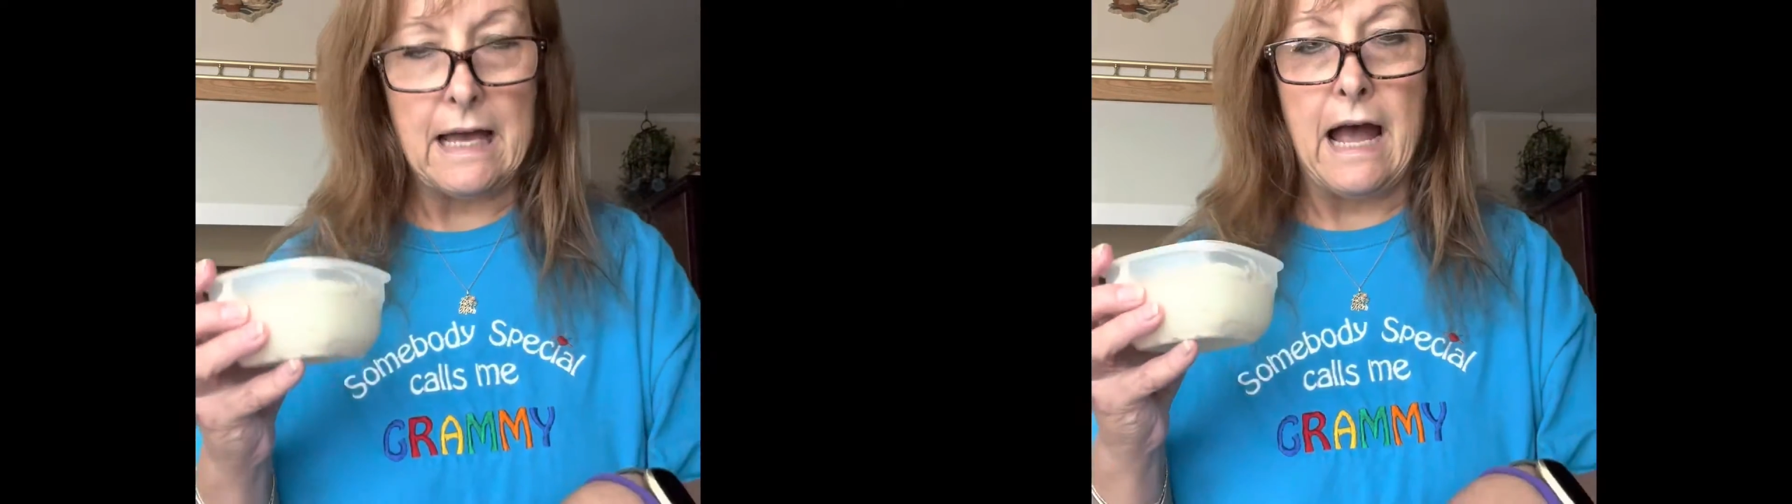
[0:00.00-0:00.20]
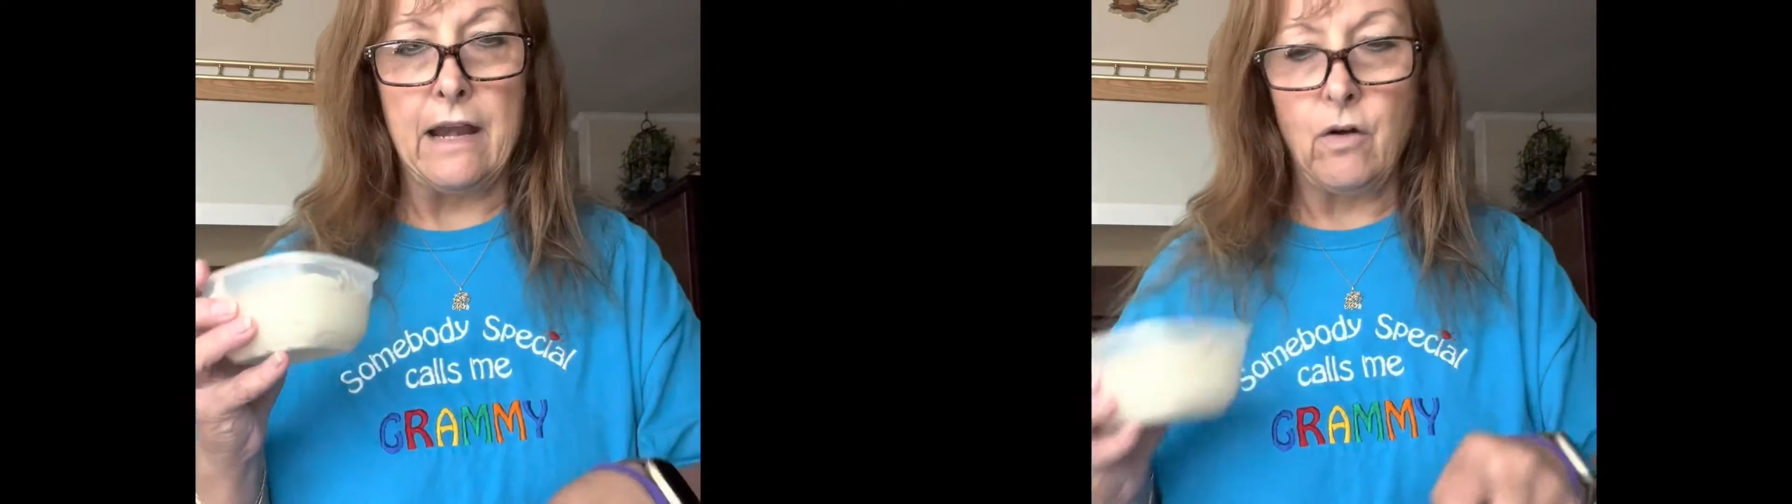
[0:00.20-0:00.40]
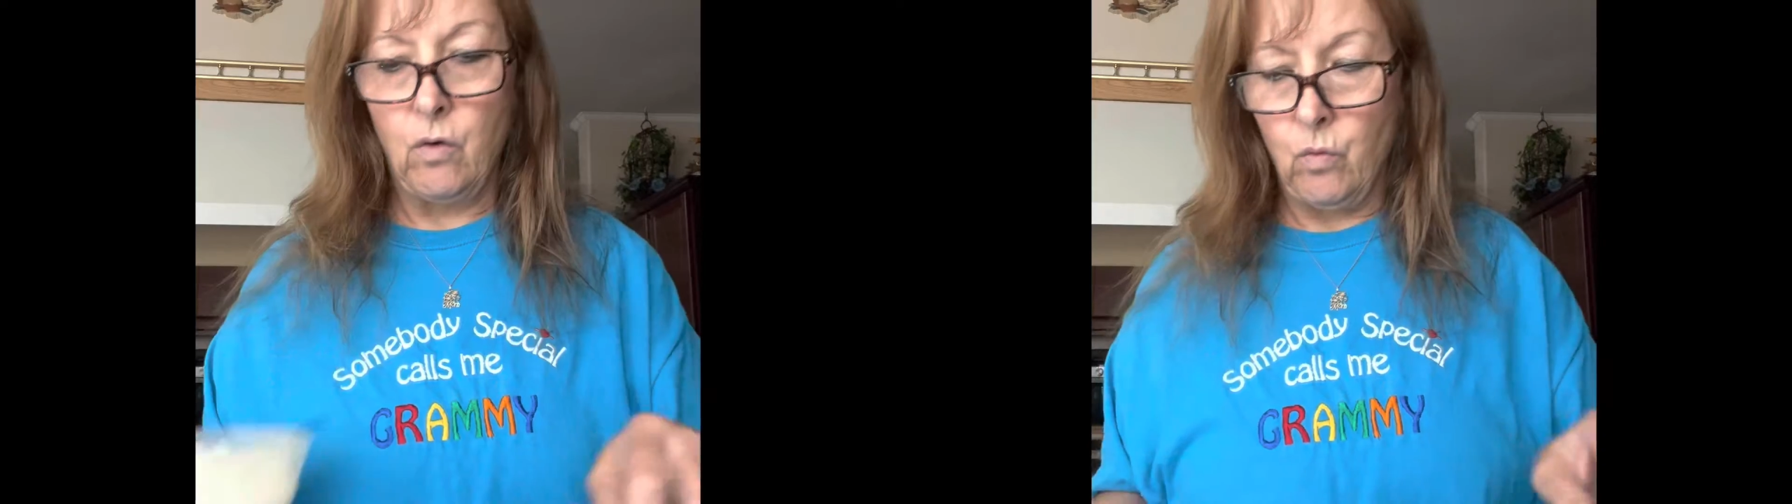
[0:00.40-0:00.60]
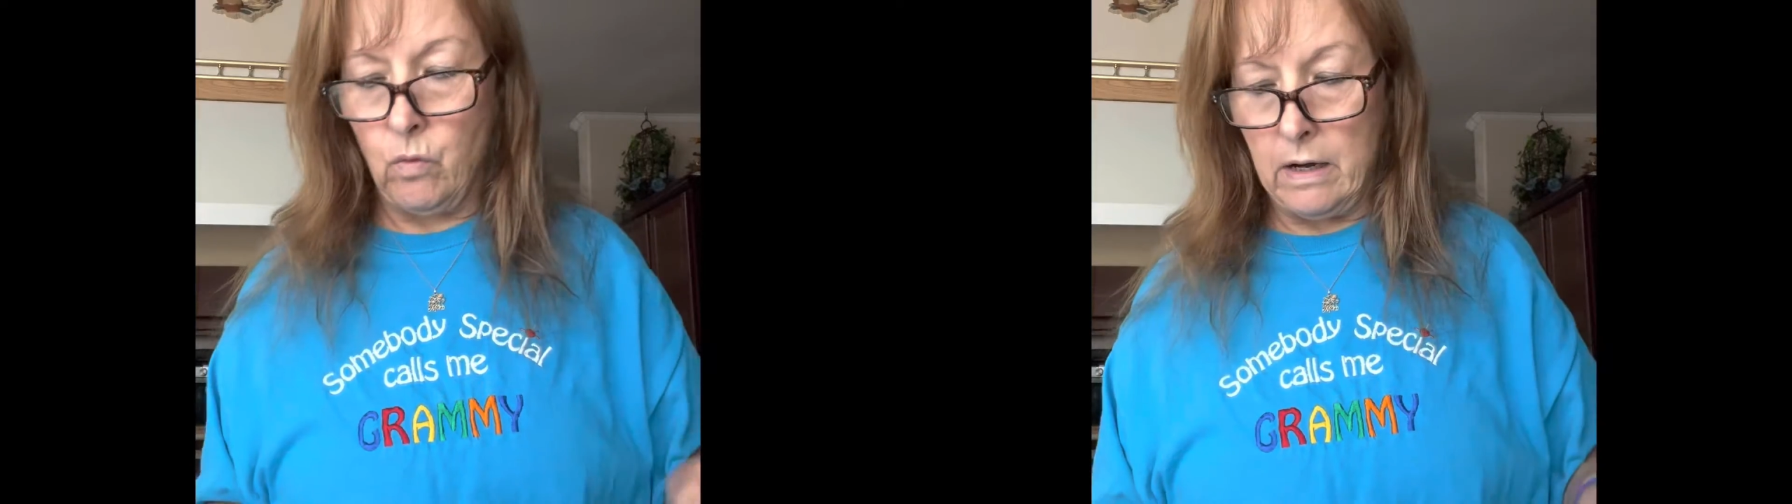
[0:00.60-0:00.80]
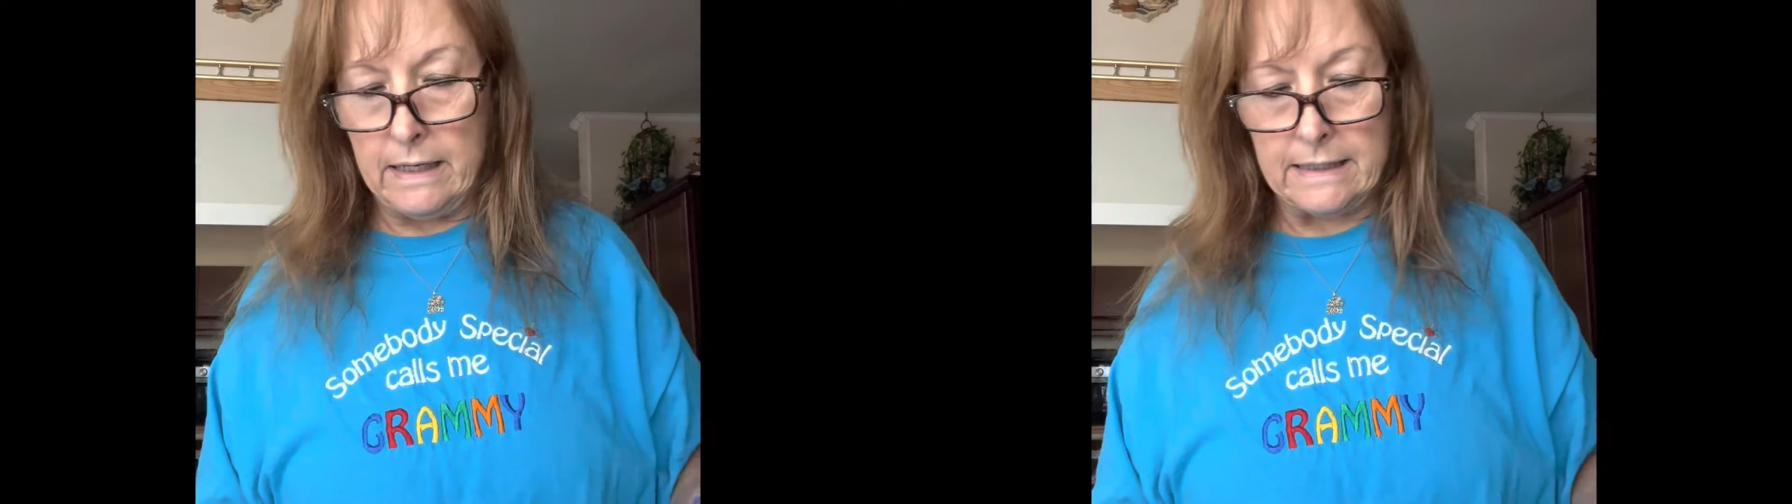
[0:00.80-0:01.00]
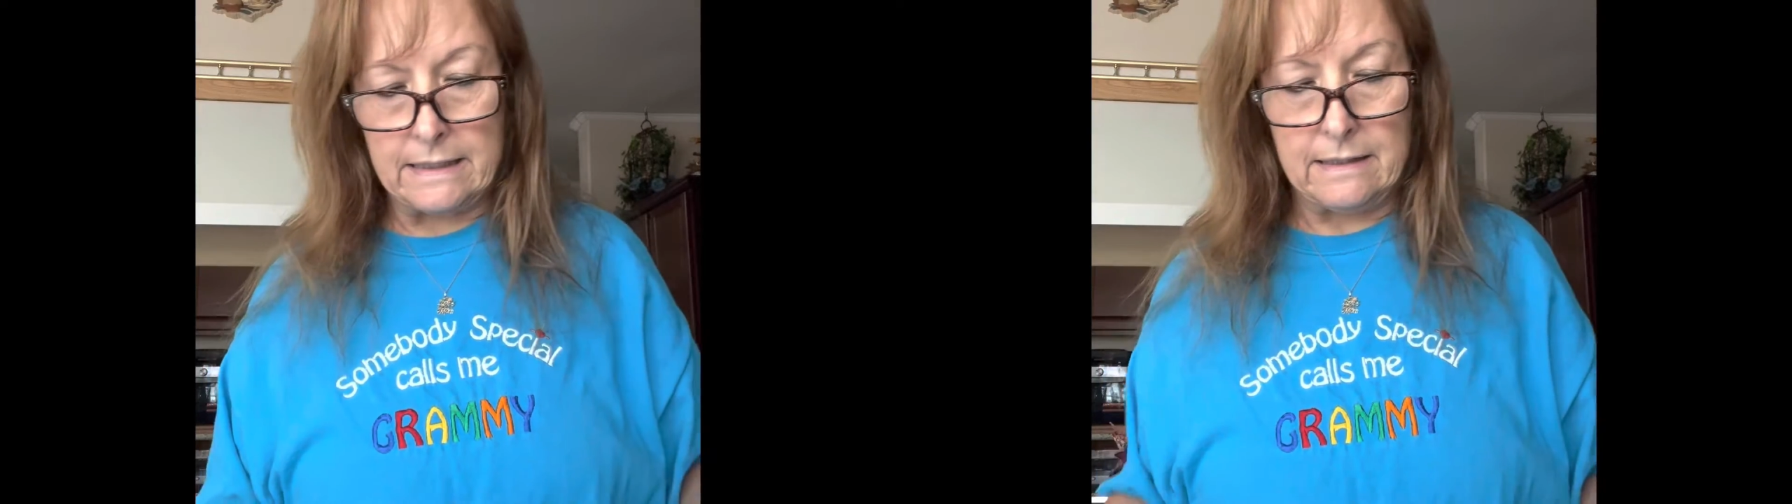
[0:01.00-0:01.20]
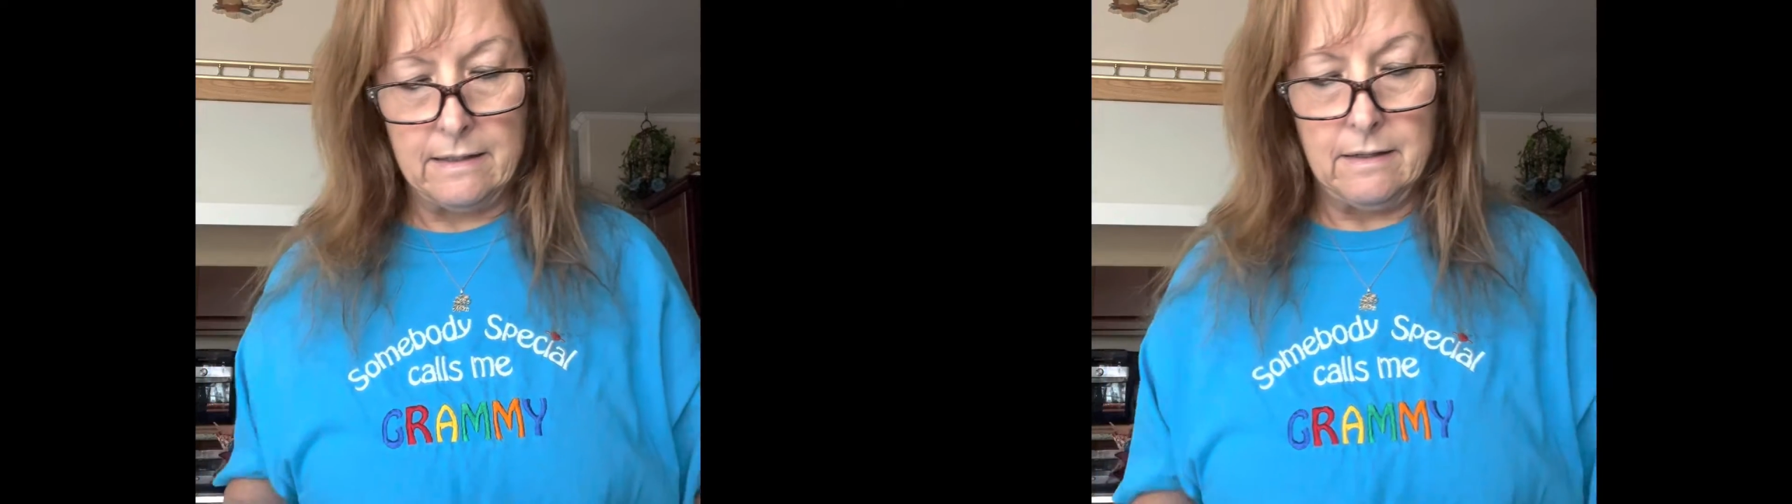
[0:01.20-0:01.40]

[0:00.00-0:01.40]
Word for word: I don't want